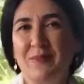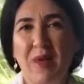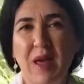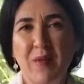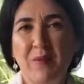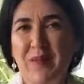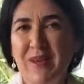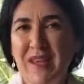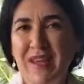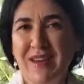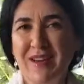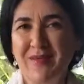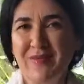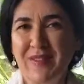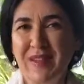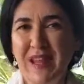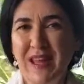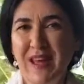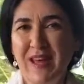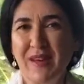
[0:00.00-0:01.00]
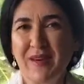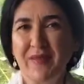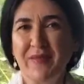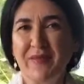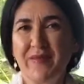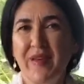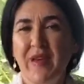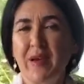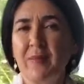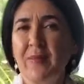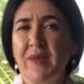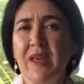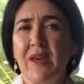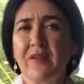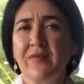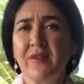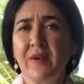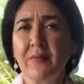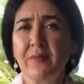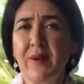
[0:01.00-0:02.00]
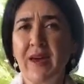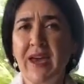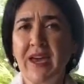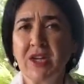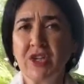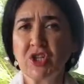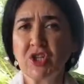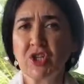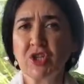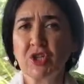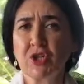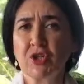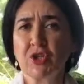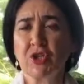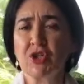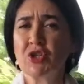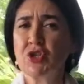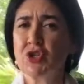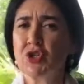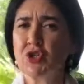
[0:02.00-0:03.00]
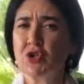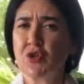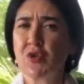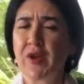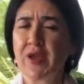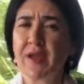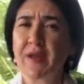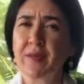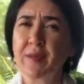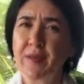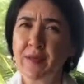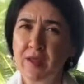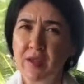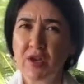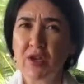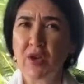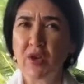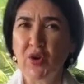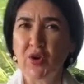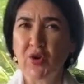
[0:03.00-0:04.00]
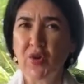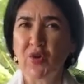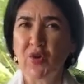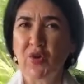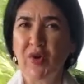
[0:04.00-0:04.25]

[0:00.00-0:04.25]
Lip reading: a being of love, a being of compassion, to strengthen you.